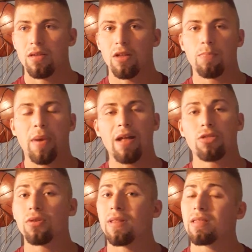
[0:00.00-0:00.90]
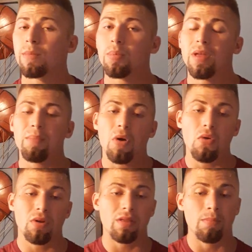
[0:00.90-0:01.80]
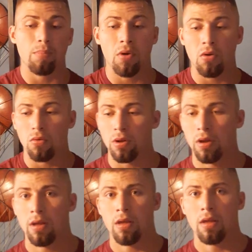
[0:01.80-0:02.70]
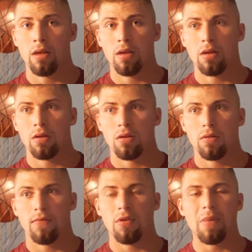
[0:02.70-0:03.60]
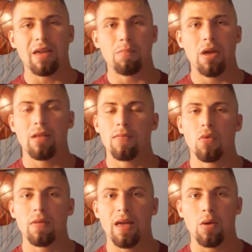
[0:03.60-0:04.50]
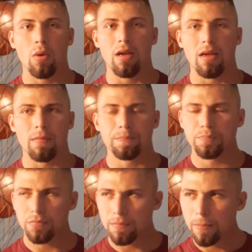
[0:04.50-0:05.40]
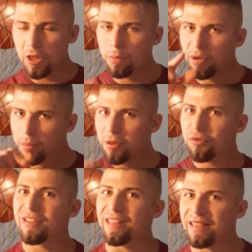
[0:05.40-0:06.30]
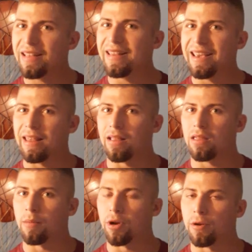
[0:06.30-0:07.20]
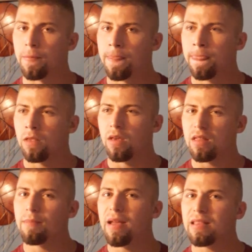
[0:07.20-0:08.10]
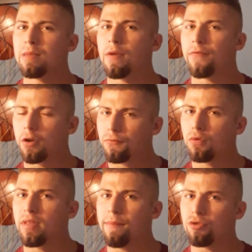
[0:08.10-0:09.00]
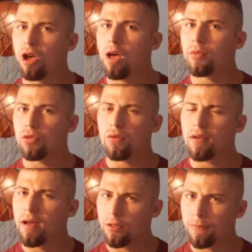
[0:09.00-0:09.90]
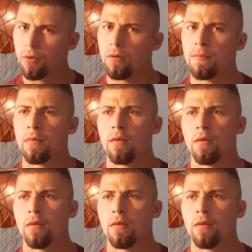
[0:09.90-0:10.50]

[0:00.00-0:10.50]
I was bouncing around that summer playing poker at the boat, filling my competitive void that way. I remember there was a distinct day that summer. You know, as I'm about to get my first full-time job at a Jewish hospital,